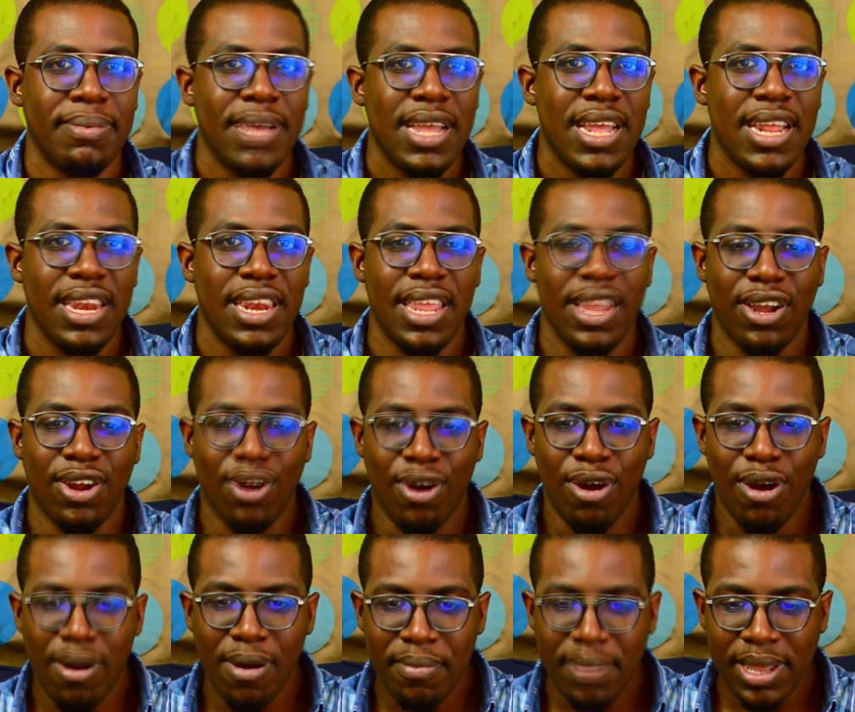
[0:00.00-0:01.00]
they're
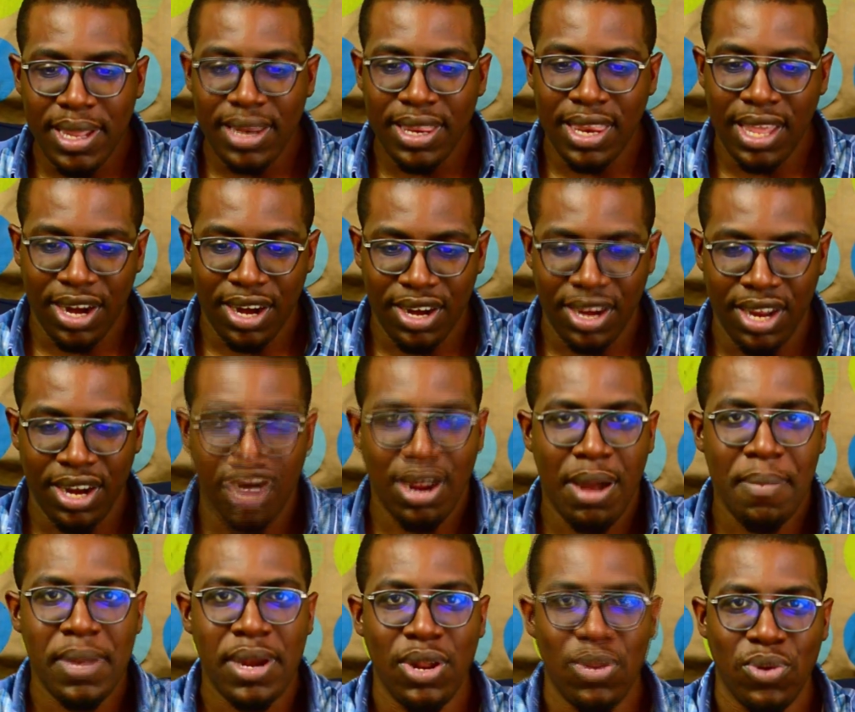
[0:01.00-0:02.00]
coming
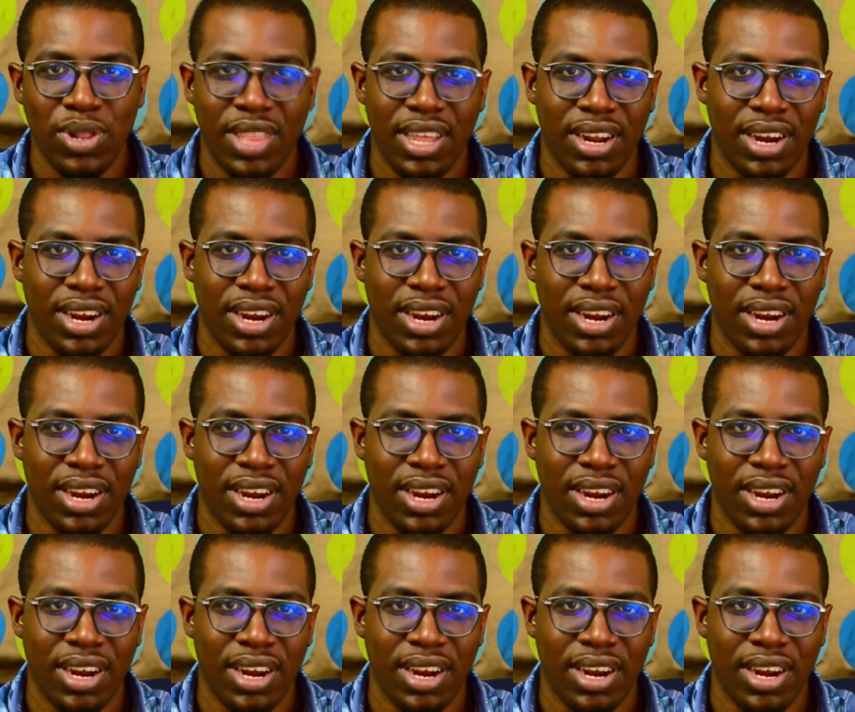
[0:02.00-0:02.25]
in with their